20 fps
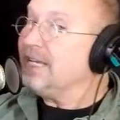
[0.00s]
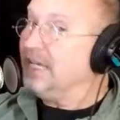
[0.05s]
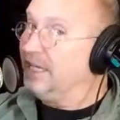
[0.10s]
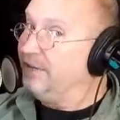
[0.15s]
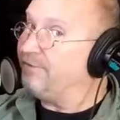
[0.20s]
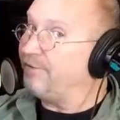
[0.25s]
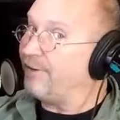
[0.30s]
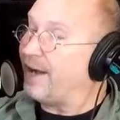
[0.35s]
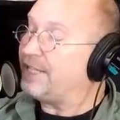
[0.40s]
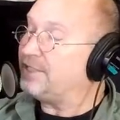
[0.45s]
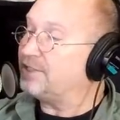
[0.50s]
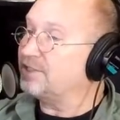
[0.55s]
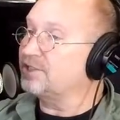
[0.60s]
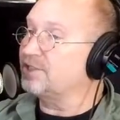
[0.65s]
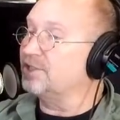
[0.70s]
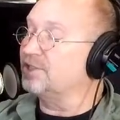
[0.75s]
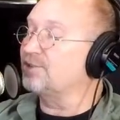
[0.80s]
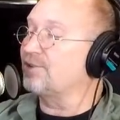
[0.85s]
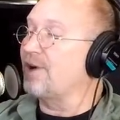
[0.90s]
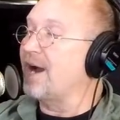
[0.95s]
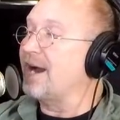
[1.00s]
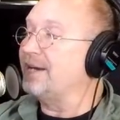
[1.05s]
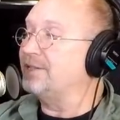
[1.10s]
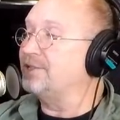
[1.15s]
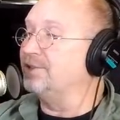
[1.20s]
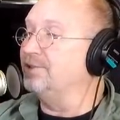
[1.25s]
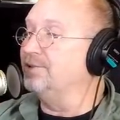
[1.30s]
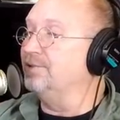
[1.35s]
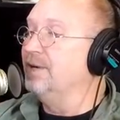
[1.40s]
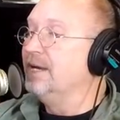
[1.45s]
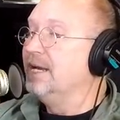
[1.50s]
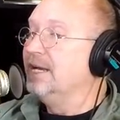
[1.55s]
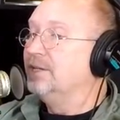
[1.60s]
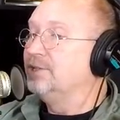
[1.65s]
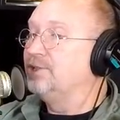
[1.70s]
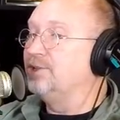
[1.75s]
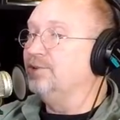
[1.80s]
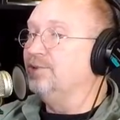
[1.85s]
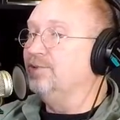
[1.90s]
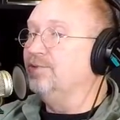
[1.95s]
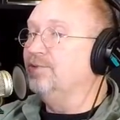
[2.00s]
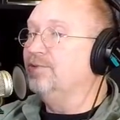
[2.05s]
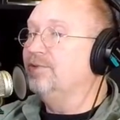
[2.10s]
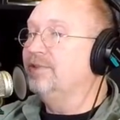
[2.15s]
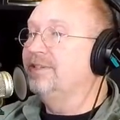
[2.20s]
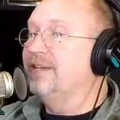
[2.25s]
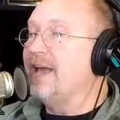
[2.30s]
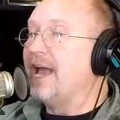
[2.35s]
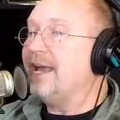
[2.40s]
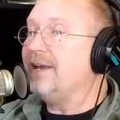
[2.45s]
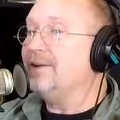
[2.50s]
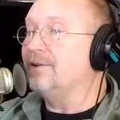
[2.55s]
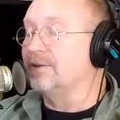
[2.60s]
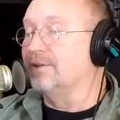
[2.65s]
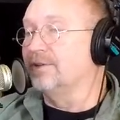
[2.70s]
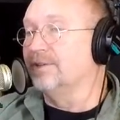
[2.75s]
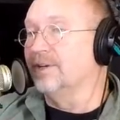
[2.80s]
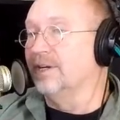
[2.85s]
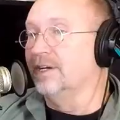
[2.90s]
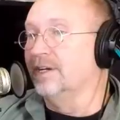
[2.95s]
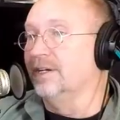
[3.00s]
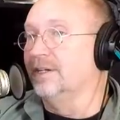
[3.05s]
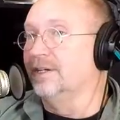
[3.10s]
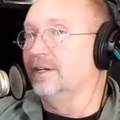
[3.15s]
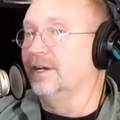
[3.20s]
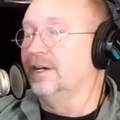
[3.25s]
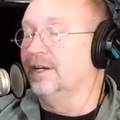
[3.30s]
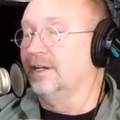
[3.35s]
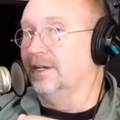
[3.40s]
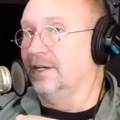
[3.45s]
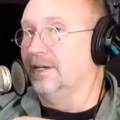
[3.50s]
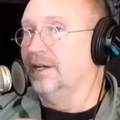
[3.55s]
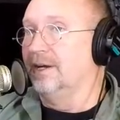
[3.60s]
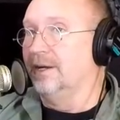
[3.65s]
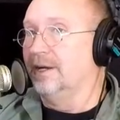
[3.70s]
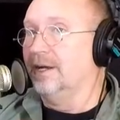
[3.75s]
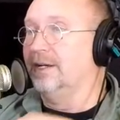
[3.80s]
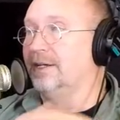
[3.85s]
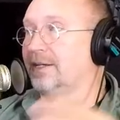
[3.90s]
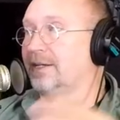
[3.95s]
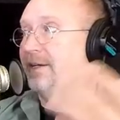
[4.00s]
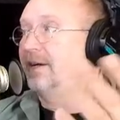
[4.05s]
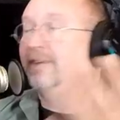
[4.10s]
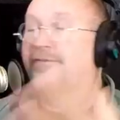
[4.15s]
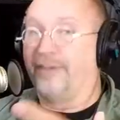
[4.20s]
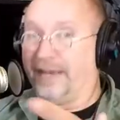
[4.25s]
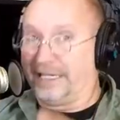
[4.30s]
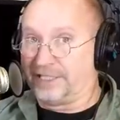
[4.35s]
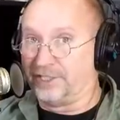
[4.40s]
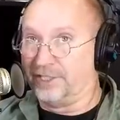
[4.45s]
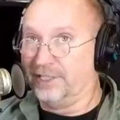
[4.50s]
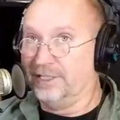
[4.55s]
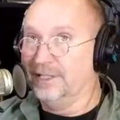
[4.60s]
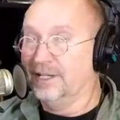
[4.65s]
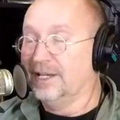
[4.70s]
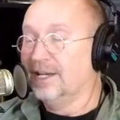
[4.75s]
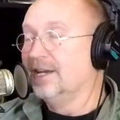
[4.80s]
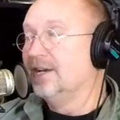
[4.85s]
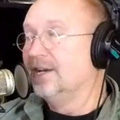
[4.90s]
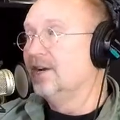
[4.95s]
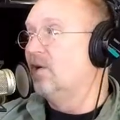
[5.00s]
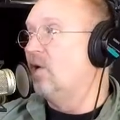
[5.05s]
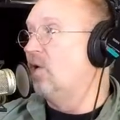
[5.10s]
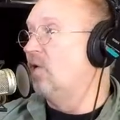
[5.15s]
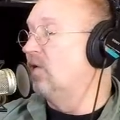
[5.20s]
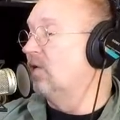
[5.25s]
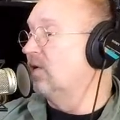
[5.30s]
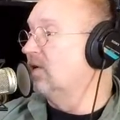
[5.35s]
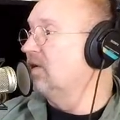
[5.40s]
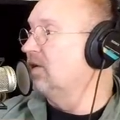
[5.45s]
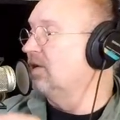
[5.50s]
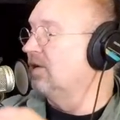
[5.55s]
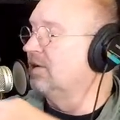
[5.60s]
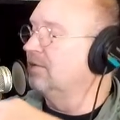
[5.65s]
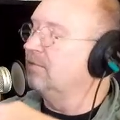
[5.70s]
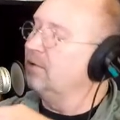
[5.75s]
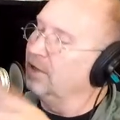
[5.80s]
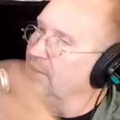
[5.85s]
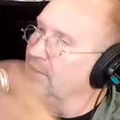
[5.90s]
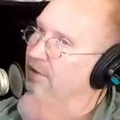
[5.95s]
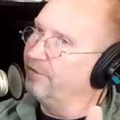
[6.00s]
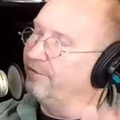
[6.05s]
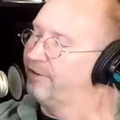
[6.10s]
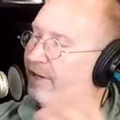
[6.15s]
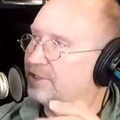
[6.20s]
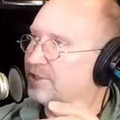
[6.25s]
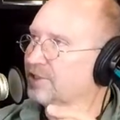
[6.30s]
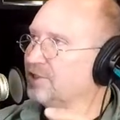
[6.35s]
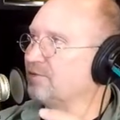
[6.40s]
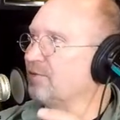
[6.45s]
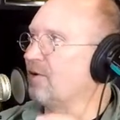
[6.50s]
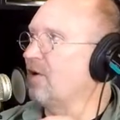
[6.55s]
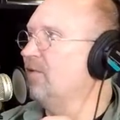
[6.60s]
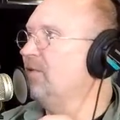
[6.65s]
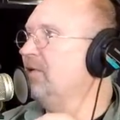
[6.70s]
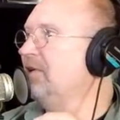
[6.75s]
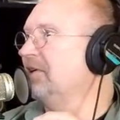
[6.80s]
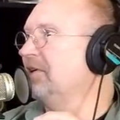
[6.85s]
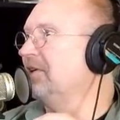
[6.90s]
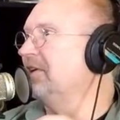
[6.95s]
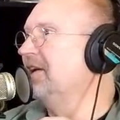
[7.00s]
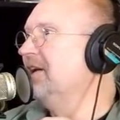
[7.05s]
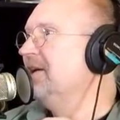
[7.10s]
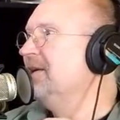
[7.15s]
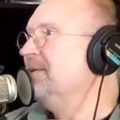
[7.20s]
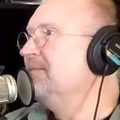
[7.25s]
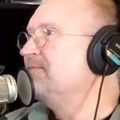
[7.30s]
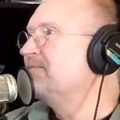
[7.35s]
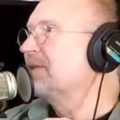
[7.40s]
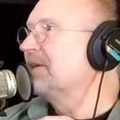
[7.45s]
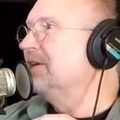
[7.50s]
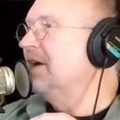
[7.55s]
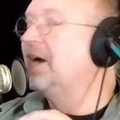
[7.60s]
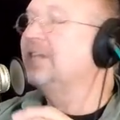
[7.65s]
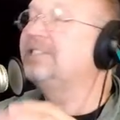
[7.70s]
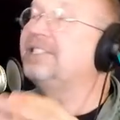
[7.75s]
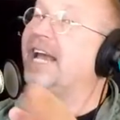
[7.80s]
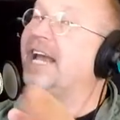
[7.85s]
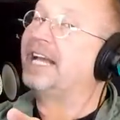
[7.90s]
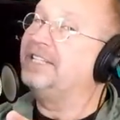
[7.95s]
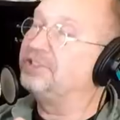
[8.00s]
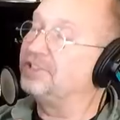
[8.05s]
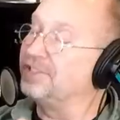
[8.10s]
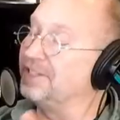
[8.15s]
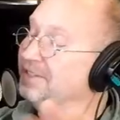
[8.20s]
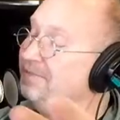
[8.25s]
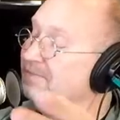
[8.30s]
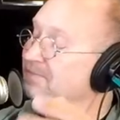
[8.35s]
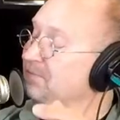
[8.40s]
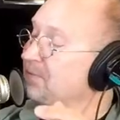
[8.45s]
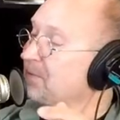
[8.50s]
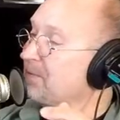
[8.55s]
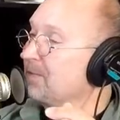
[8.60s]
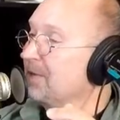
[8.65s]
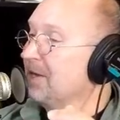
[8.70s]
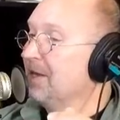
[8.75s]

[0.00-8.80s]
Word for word: He fights to try to to gain her uh, uh, uh affection or her well, affection's wrong word, attention.